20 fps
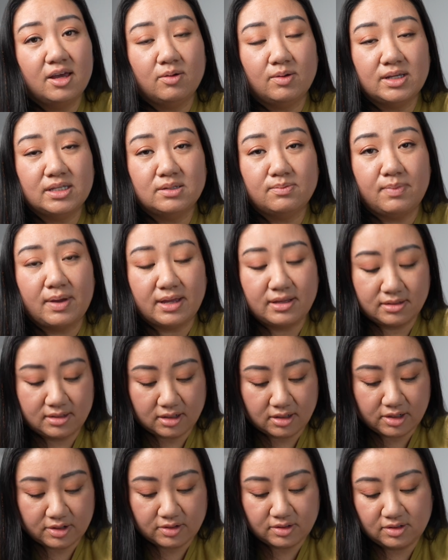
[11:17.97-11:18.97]
We spent
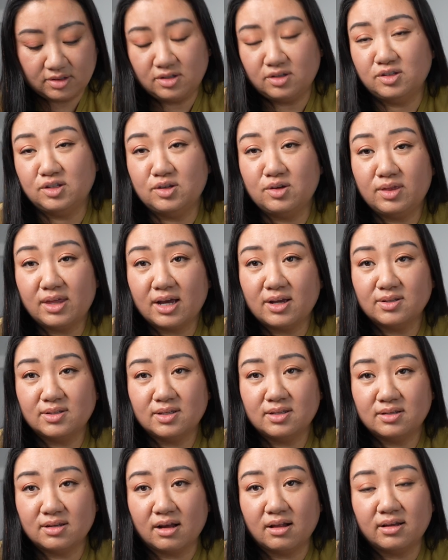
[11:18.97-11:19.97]
close to
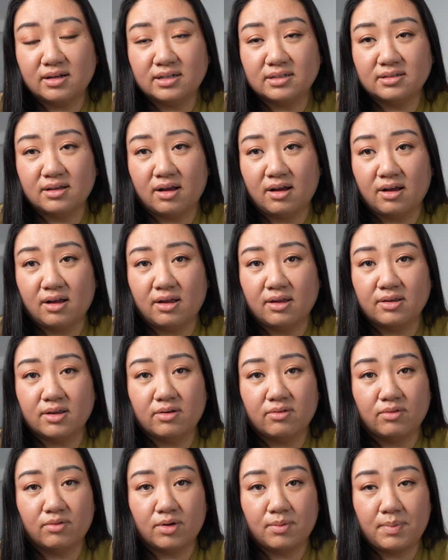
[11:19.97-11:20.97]
$2,000 on
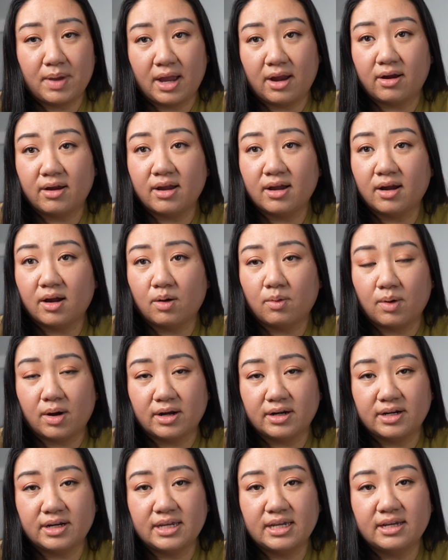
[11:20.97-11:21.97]
repairing our
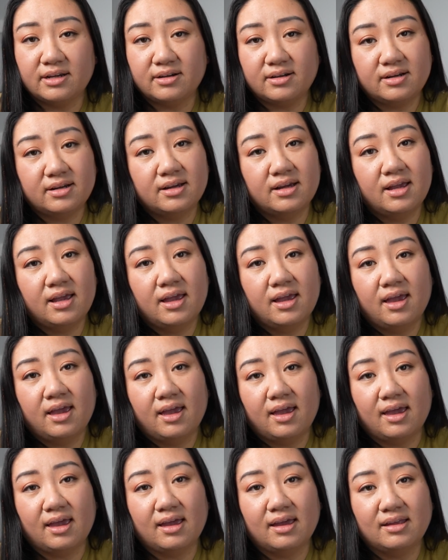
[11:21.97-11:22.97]
water heater,
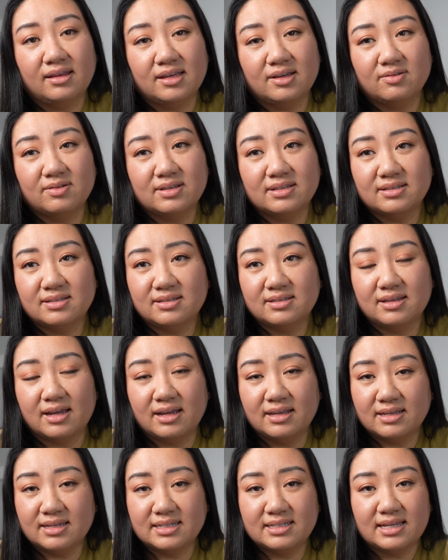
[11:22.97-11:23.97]
and it was
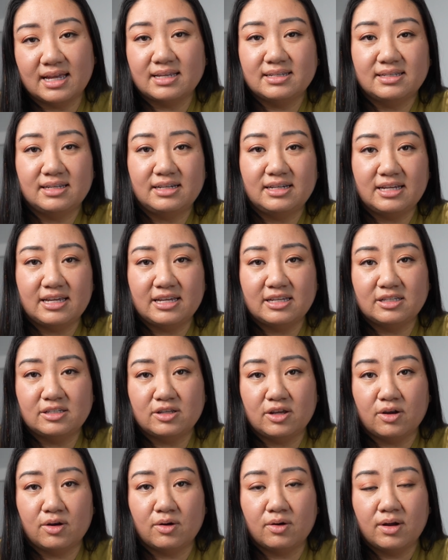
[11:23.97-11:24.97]
a necessity.
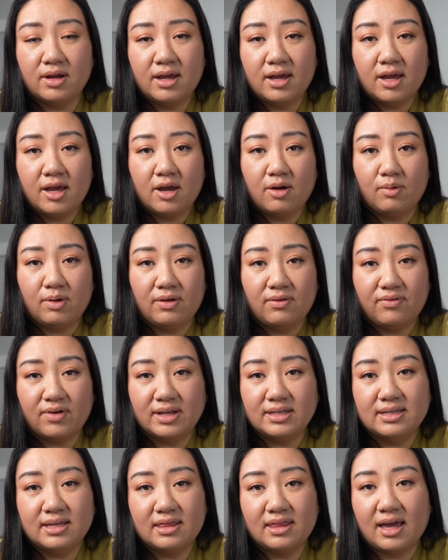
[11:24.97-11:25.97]
So we
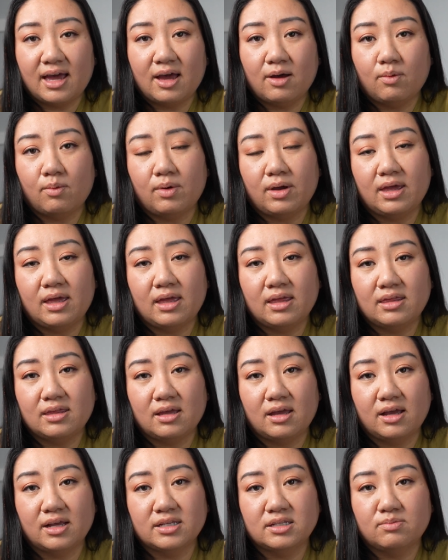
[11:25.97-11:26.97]
funded that with
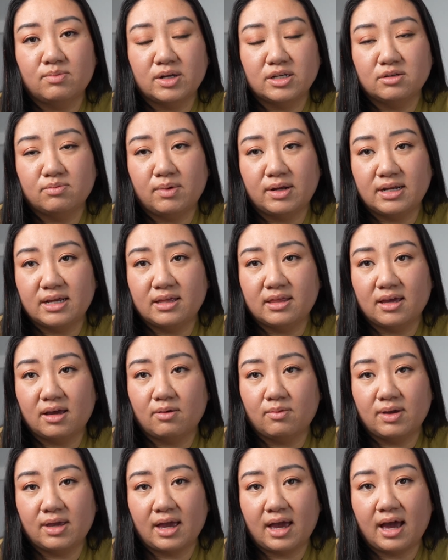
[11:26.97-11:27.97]
as much money
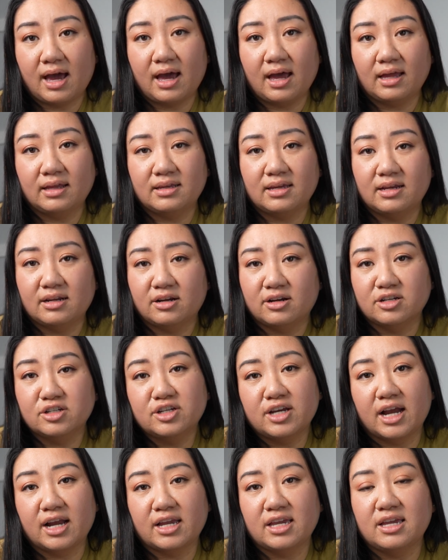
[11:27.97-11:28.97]
that we had in our
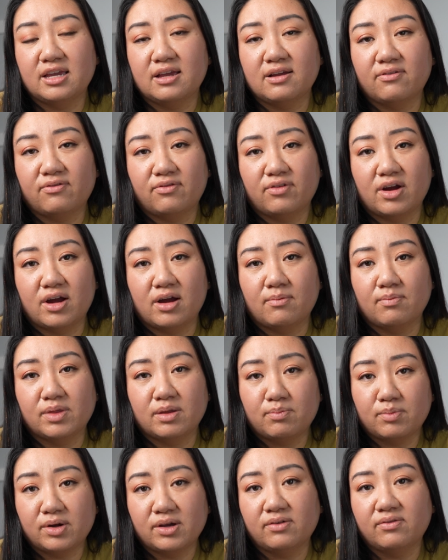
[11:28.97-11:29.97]
checking from
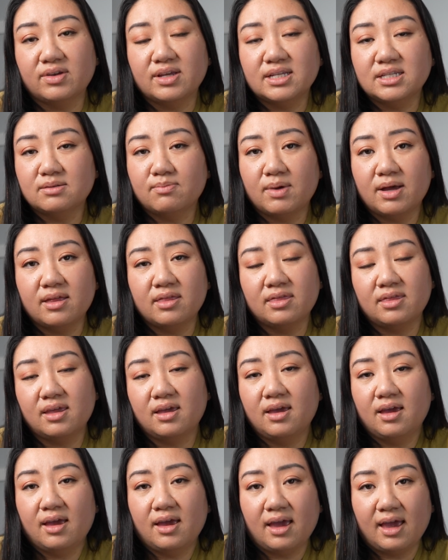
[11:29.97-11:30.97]
the previous month,
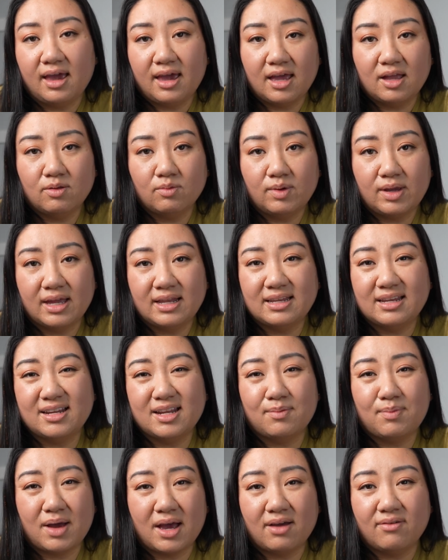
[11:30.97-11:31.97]
and we ended
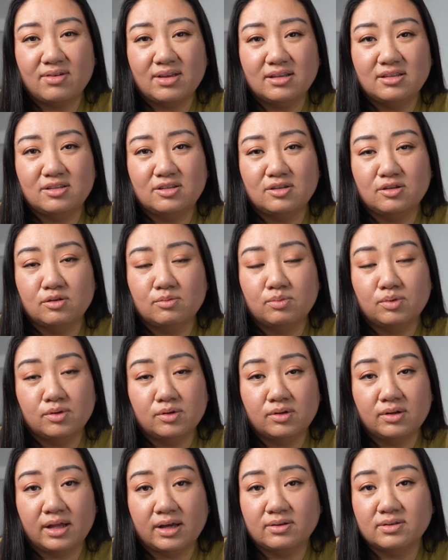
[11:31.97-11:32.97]
up having to
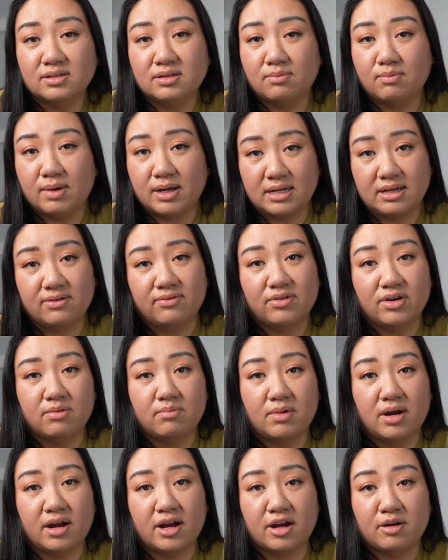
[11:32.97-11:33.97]
pull out some money
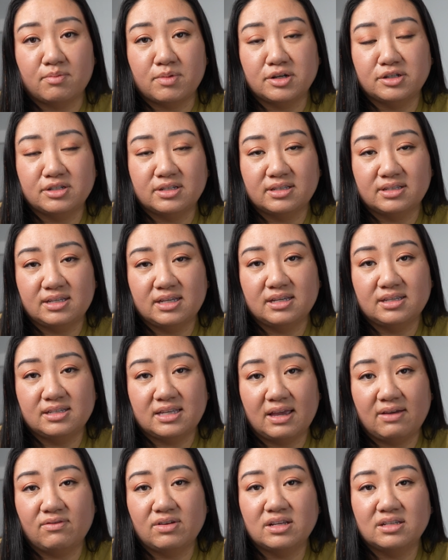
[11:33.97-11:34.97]
from our emergency
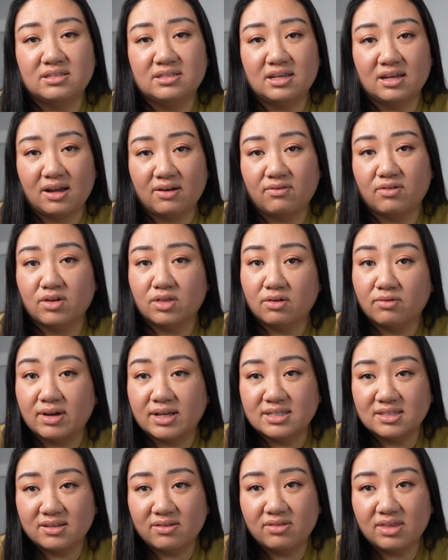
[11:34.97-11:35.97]
savings to cover the
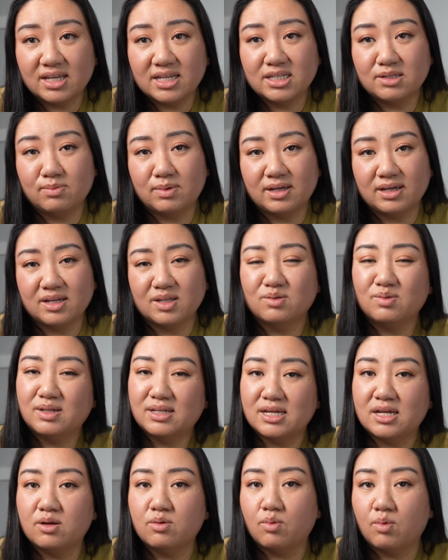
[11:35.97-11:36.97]
rest of this because we
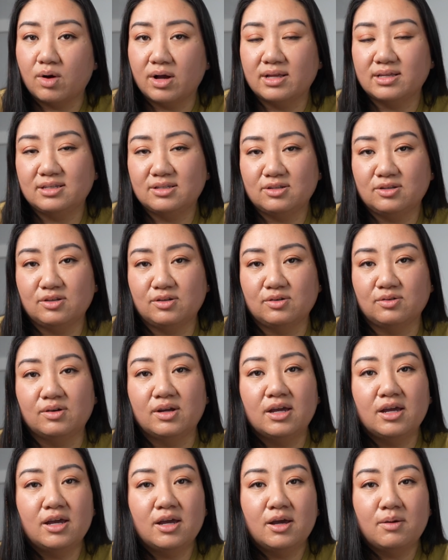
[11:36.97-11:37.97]
didn't want to
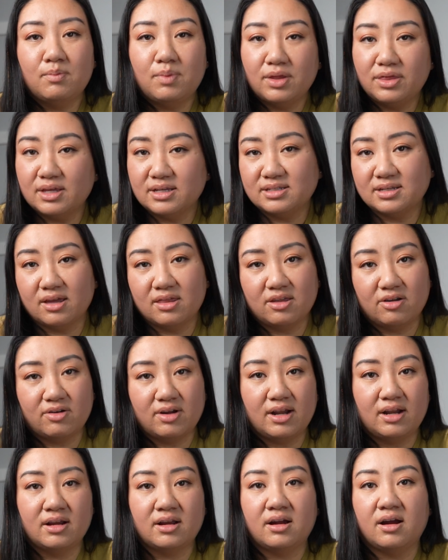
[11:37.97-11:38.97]
put this on the
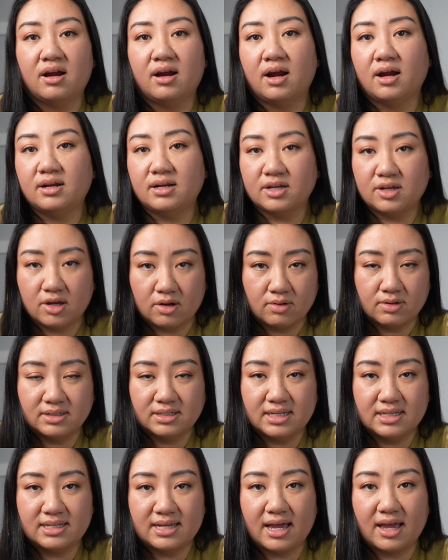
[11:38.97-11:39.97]
credit card and go
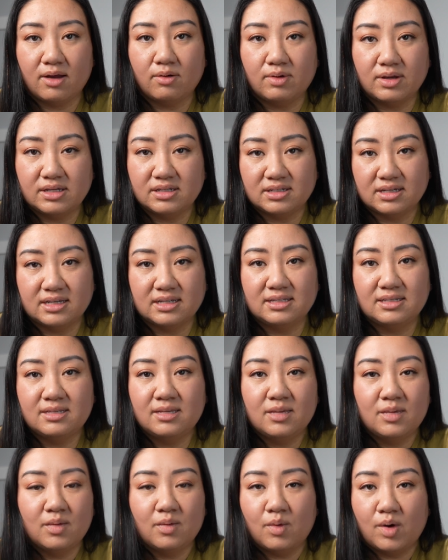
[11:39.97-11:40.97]
into debt. We
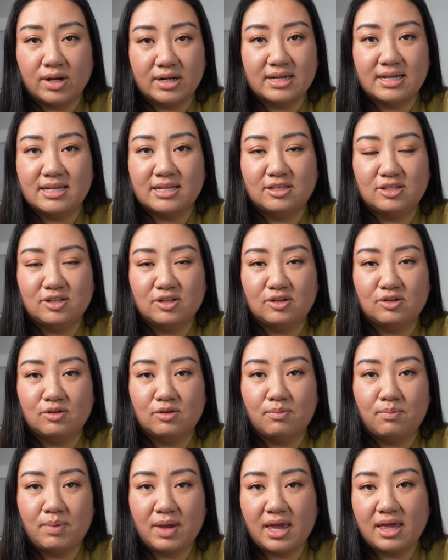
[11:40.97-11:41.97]
just wanted
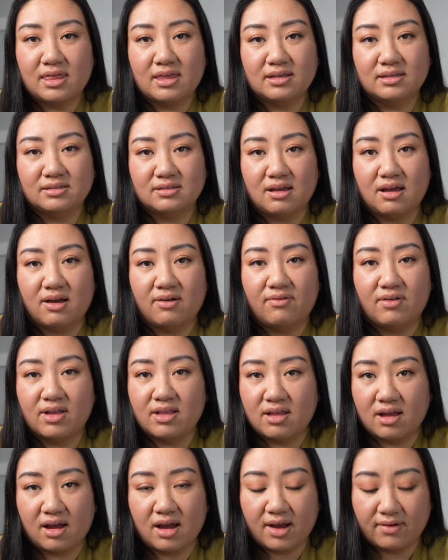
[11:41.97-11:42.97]
to pay this off
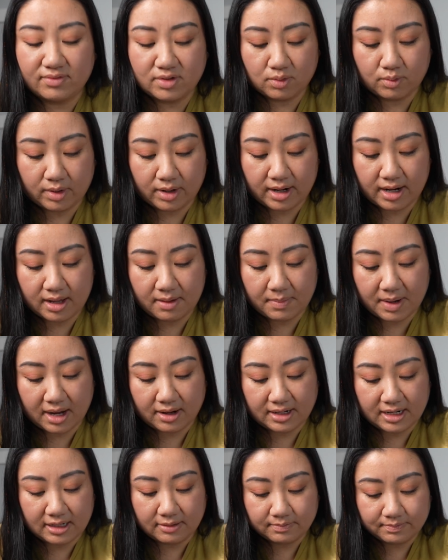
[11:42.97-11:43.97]
and not have to worry
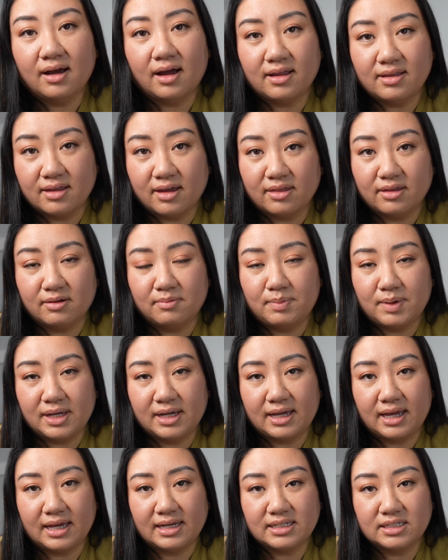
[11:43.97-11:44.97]
about it. Another
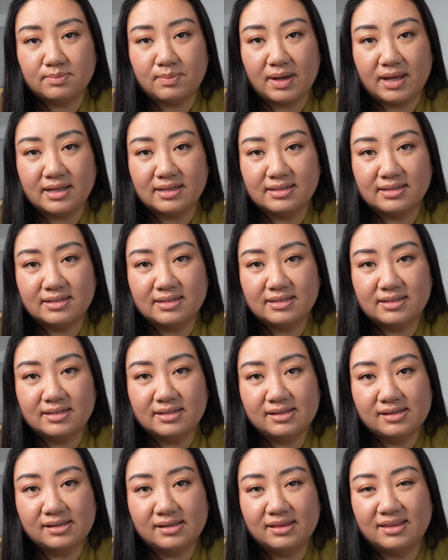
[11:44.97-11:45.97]
big
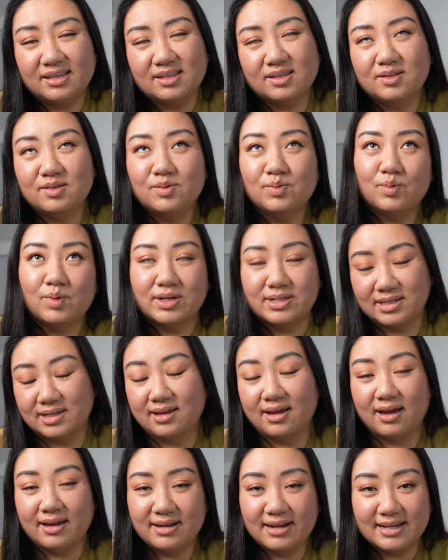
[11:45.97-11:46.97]
expense, this
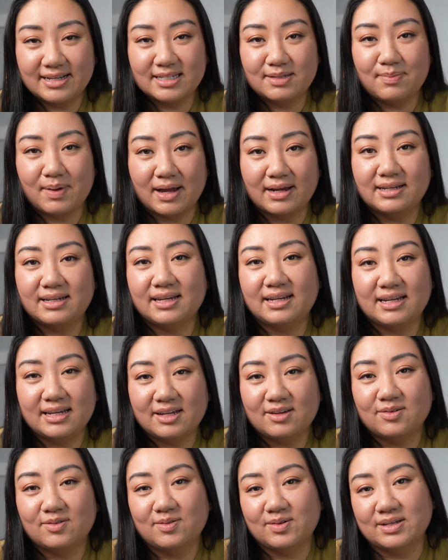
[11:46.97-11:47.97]
wasn't unexpected,
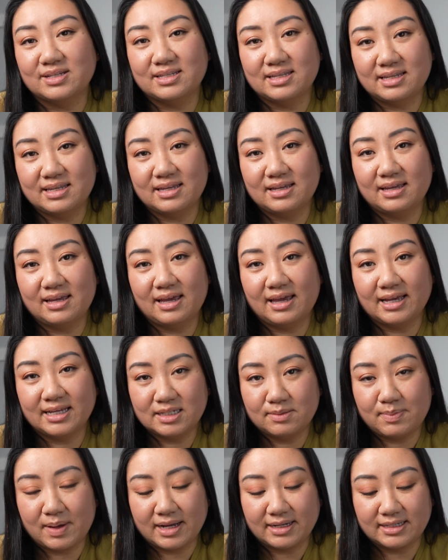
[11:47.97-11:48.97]
it was
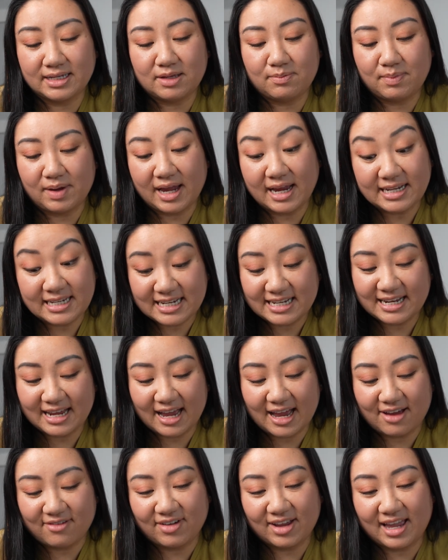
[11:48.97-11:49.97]
expected, but I didn't
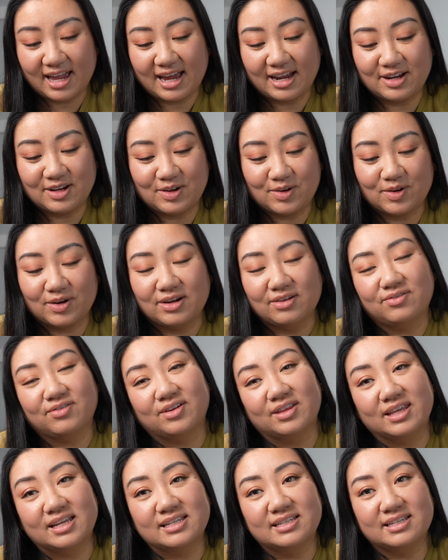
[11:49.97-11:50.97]
have a category
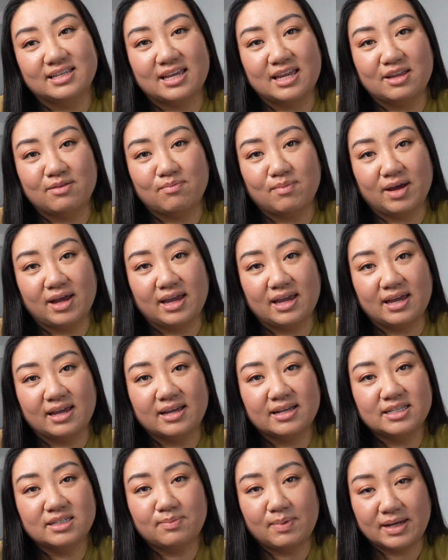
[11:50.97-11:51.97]
for this in
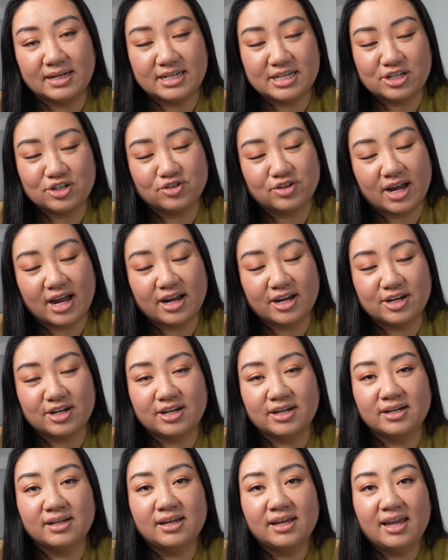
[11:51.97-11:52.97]
my spending
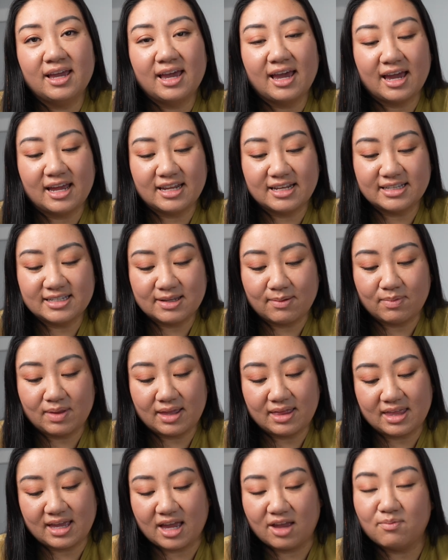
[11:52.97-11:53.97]
tracker, and it's
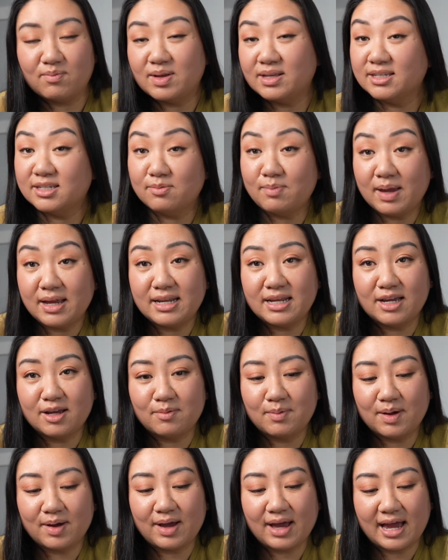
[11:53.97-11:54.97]
something that I've been debating
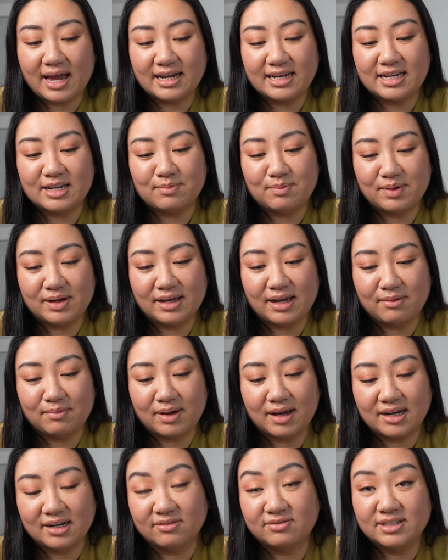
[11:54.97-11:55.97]
about adding, but I'm
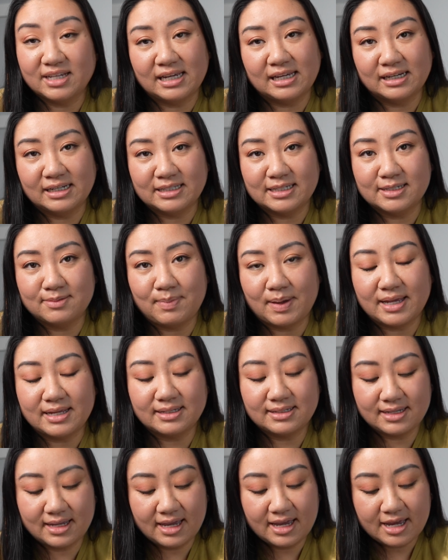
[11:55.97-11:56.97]
kind of tight on
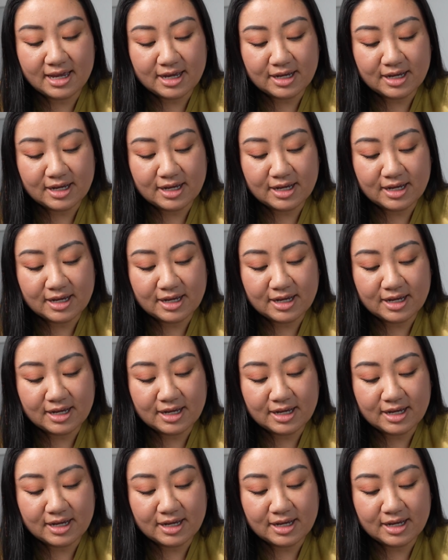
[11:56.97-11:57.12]
space.